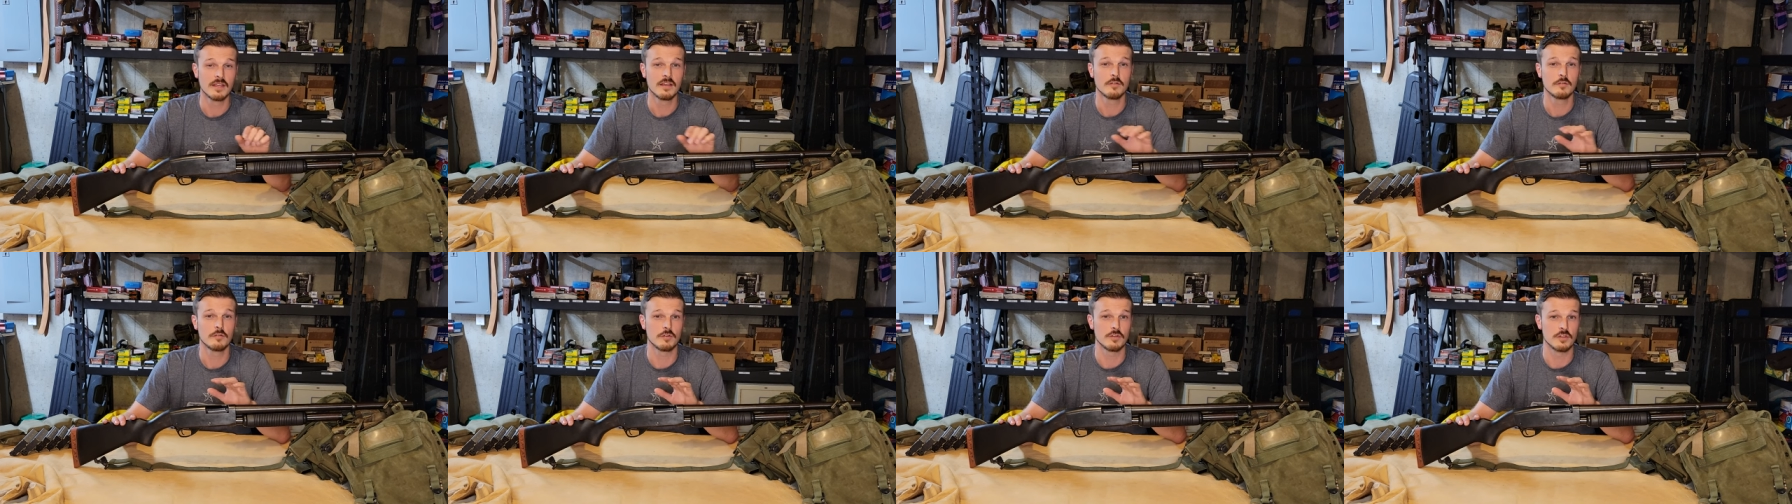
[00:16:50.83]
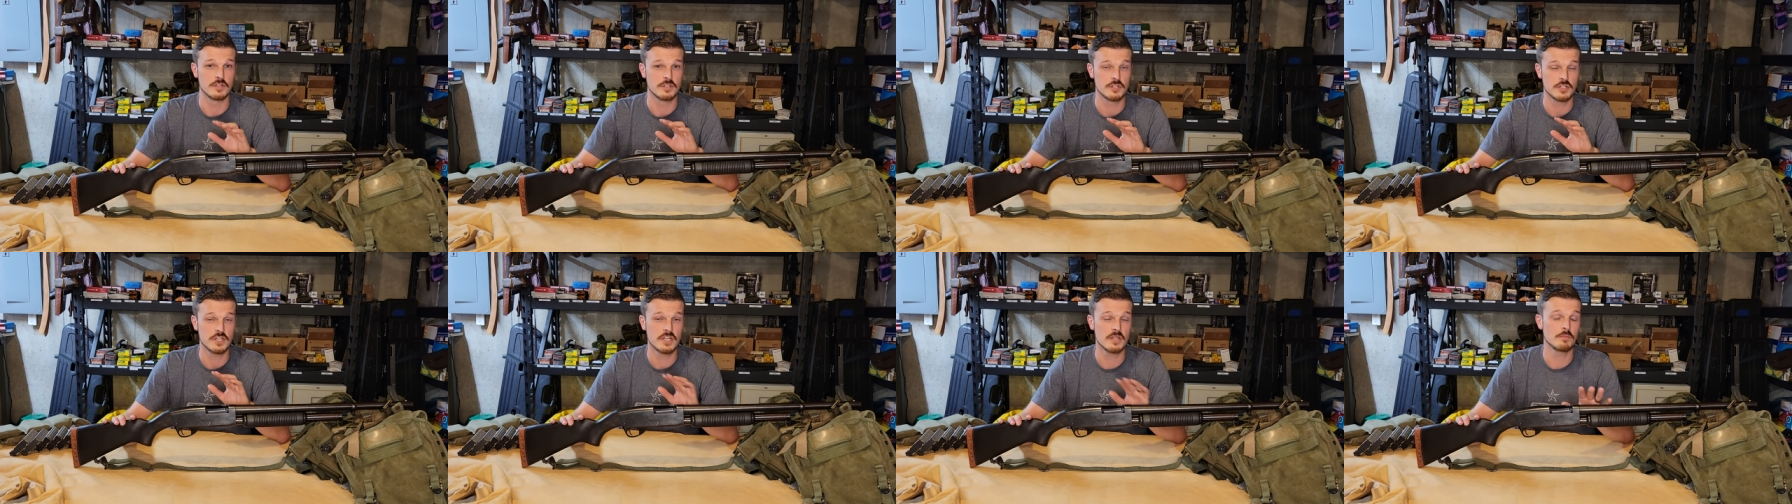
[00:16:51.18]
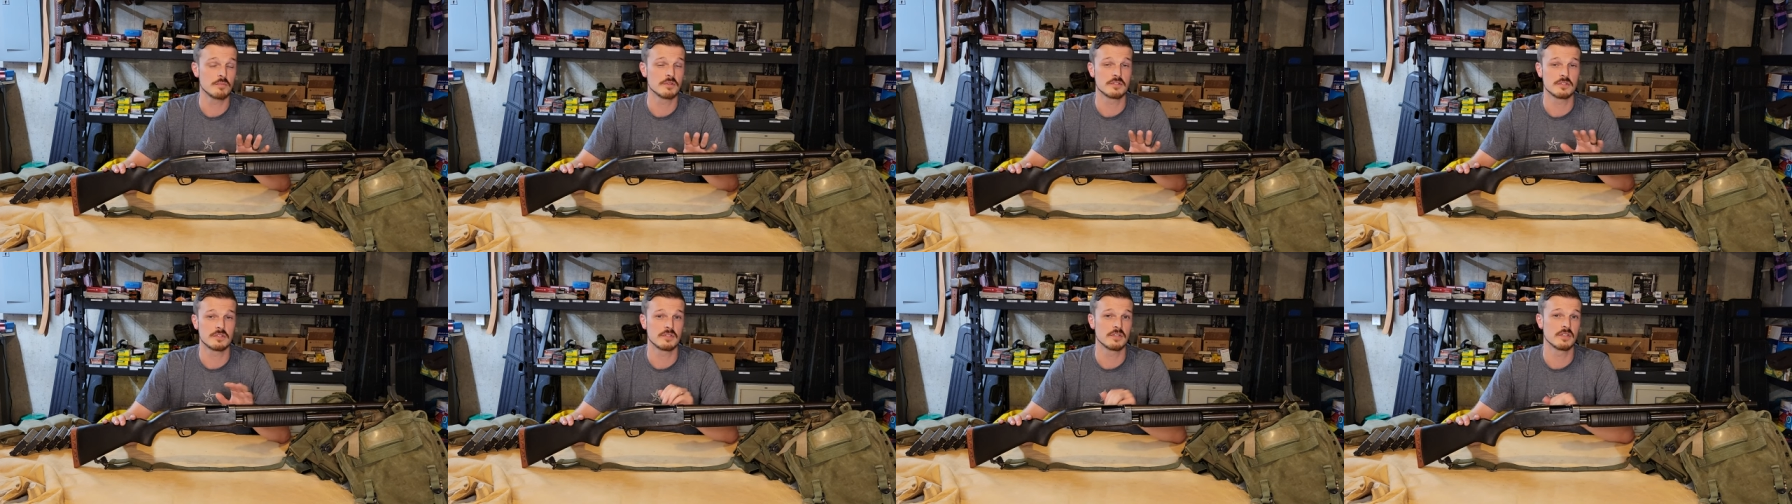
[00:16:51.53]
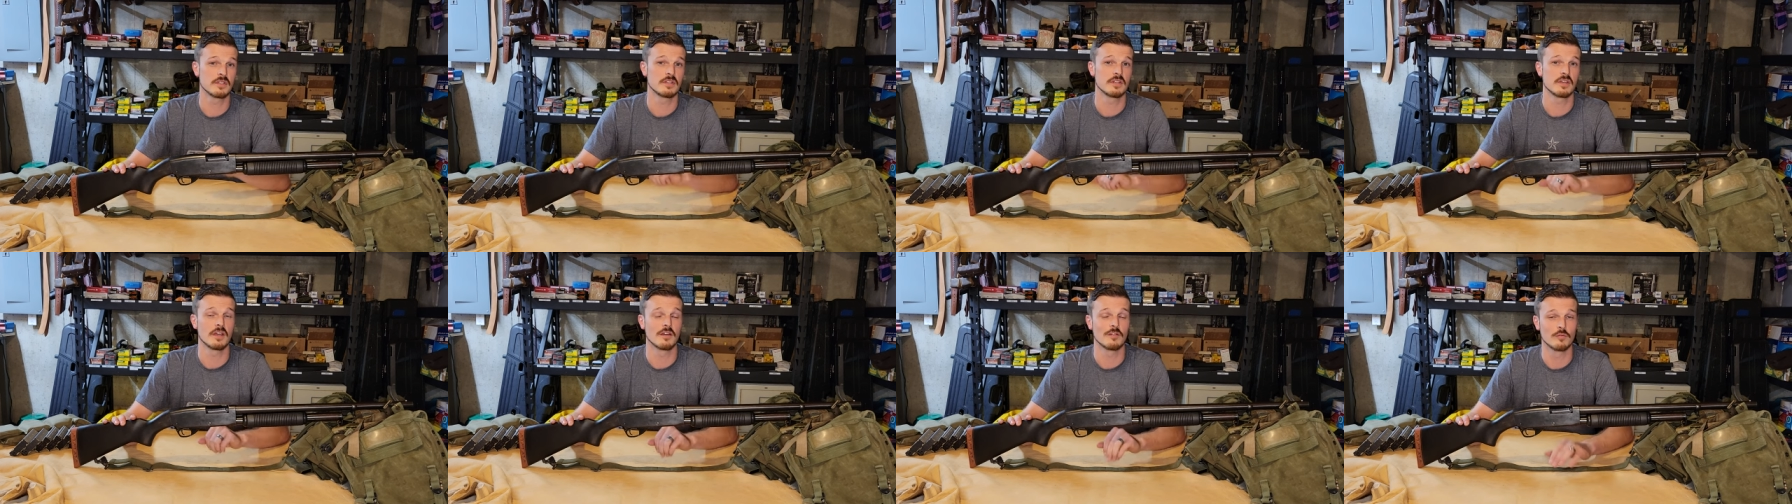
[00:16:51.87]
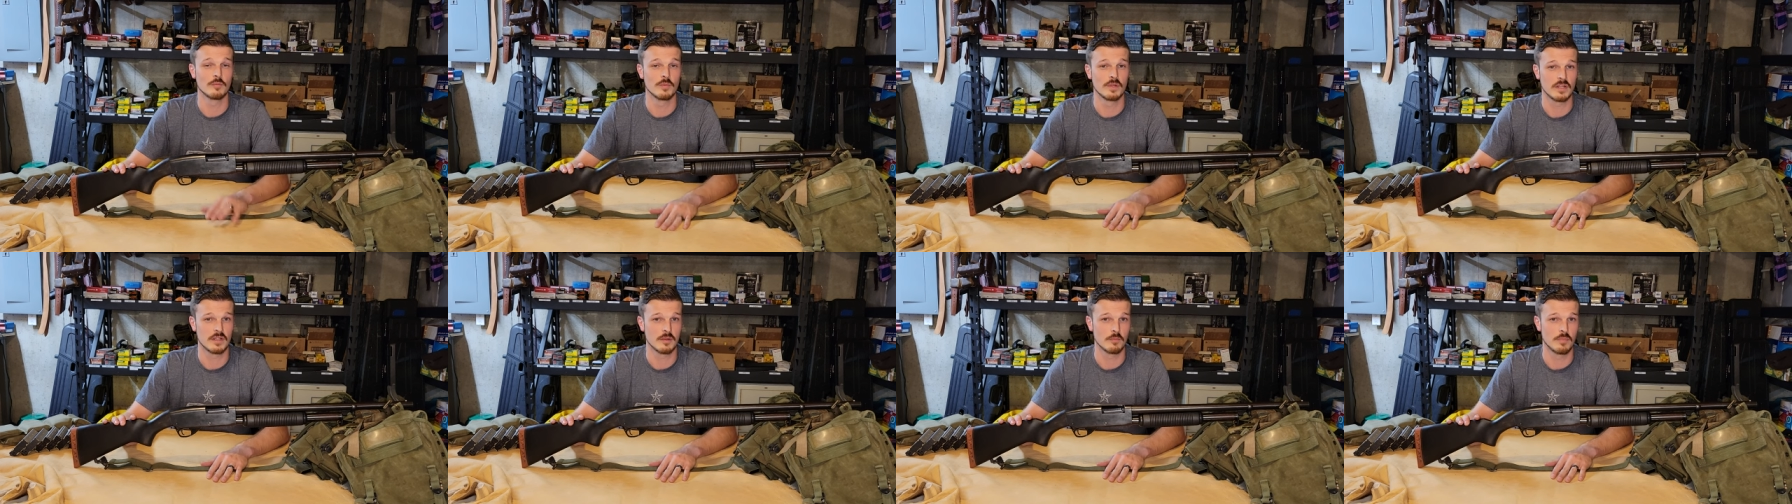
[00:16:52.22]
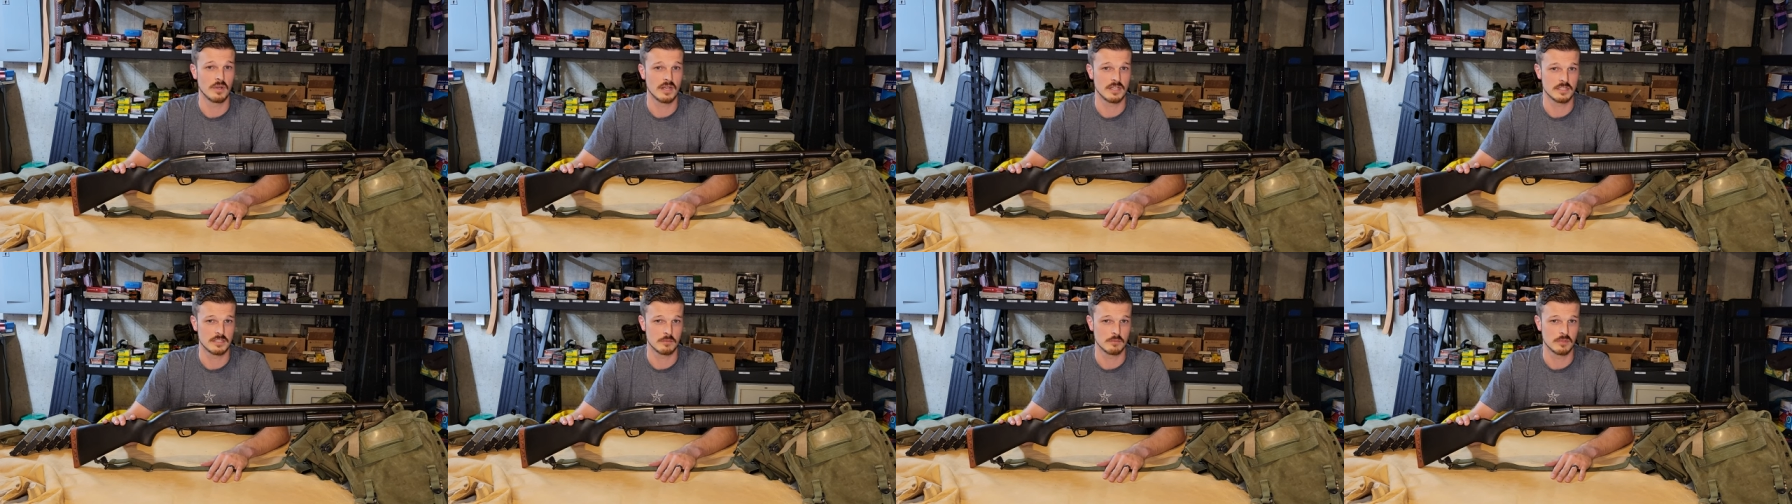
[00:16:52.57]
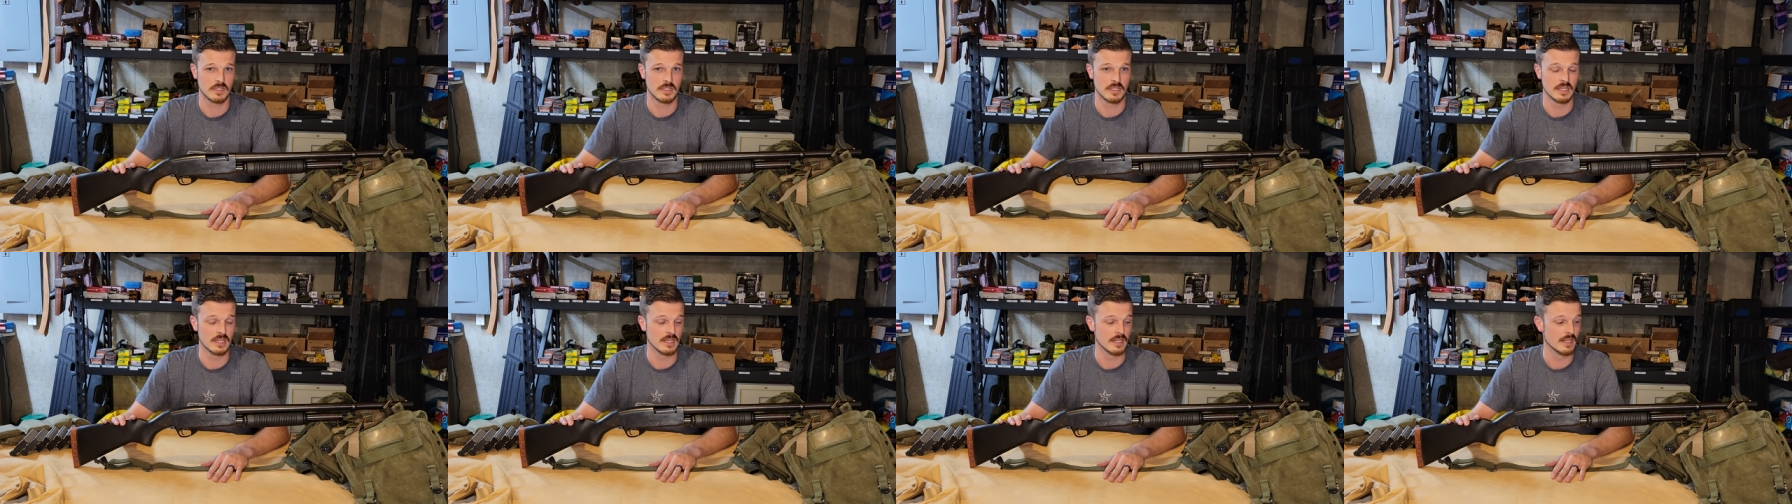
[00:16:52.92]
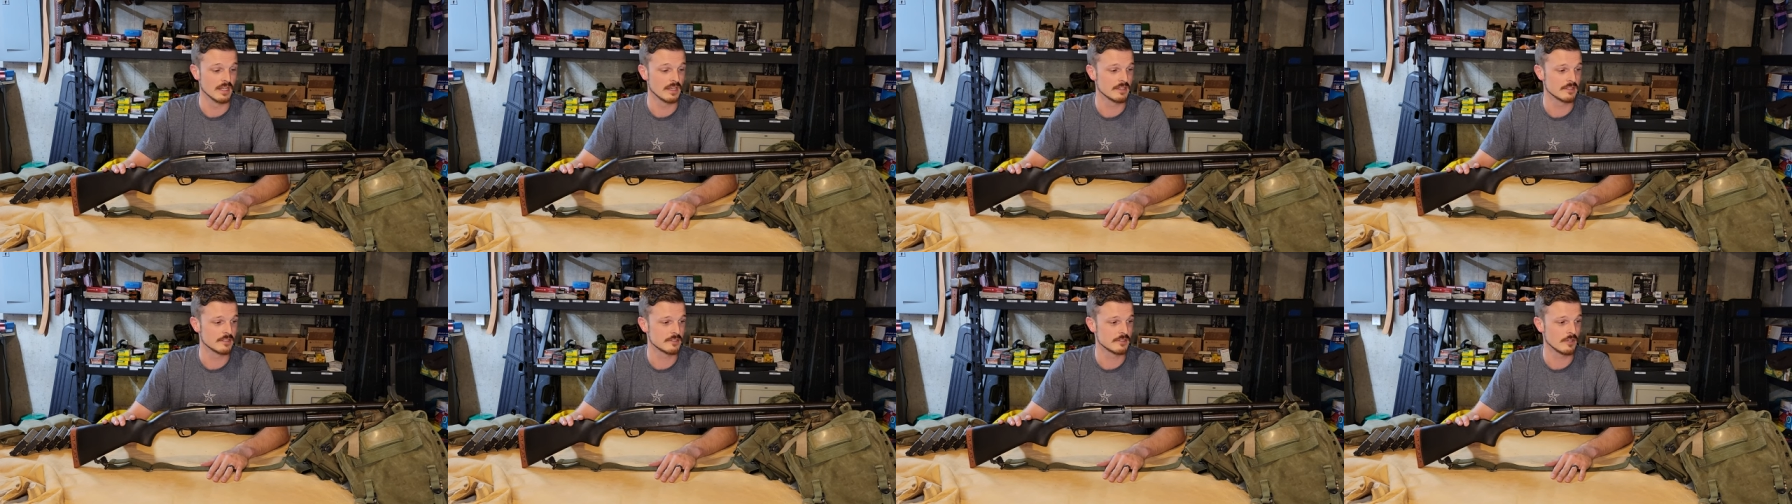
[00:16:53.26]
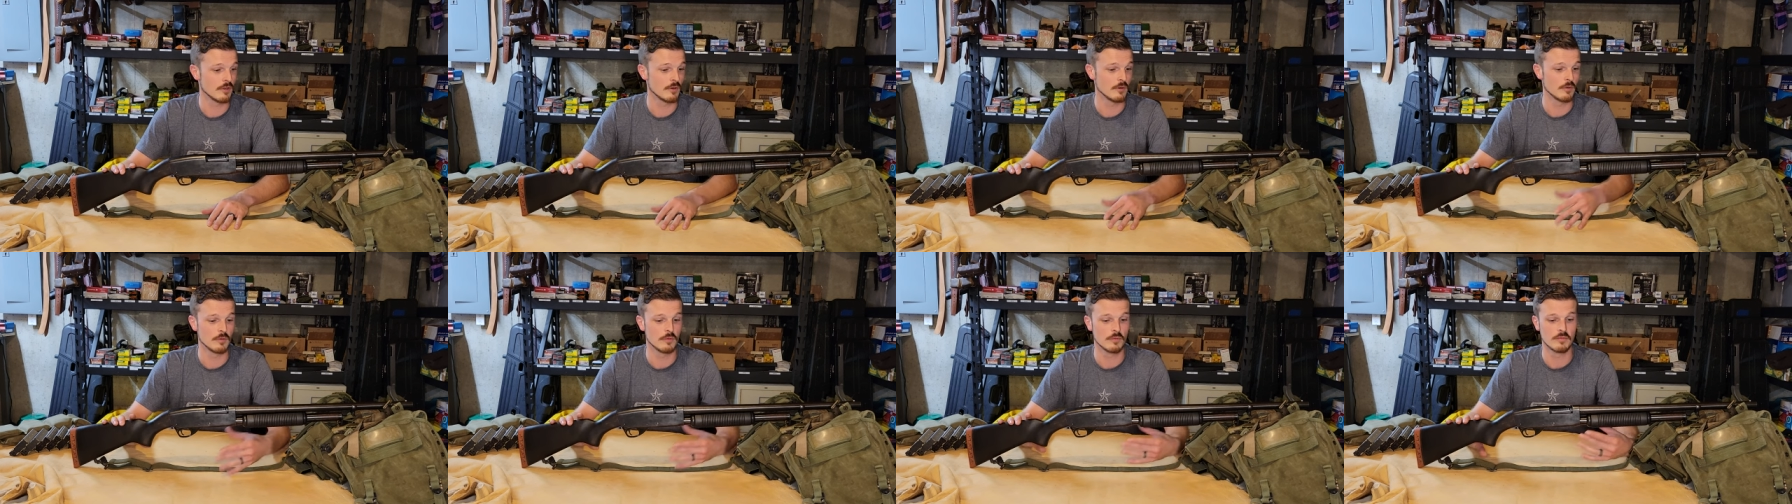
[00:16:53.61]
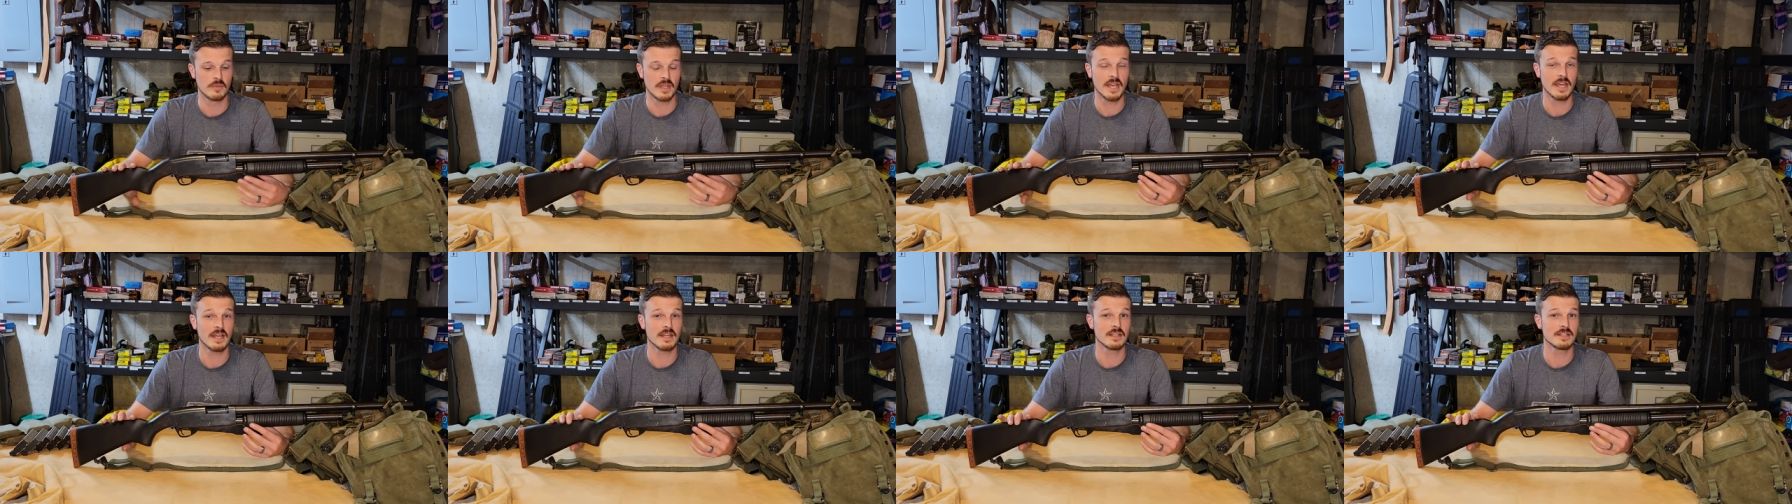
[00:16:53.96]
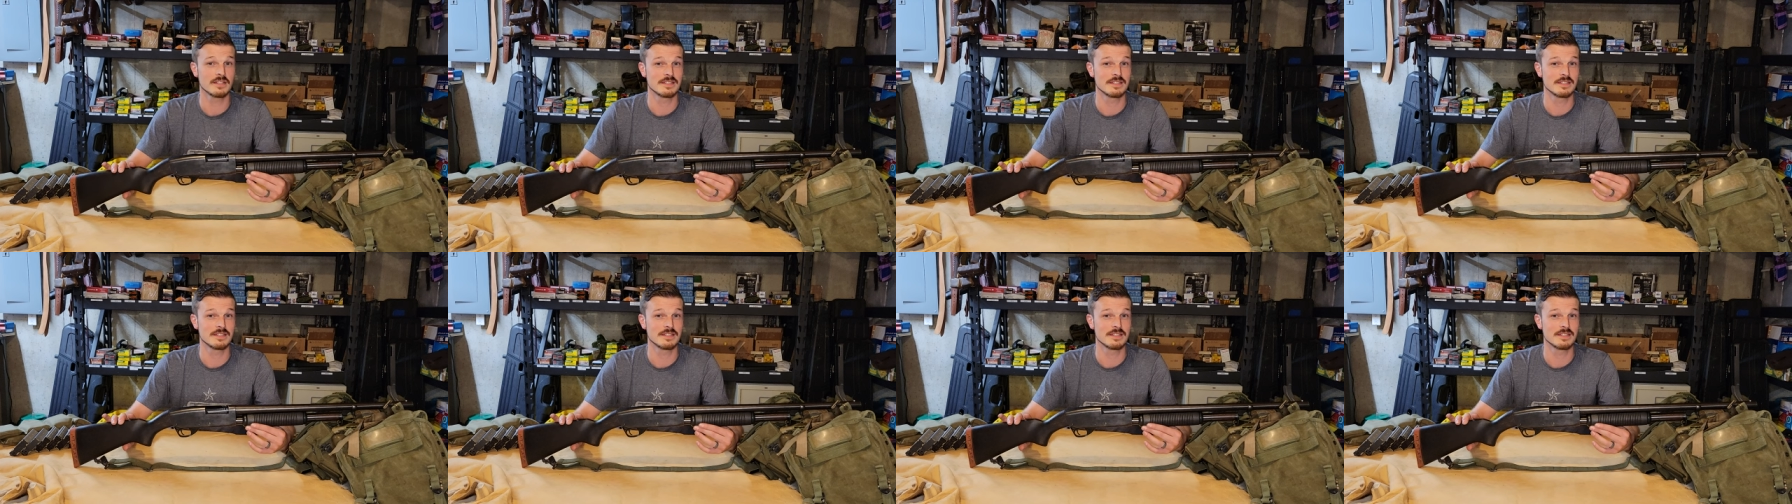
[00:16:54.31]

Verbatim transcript: for the cheapest that the government can possibly get it. So that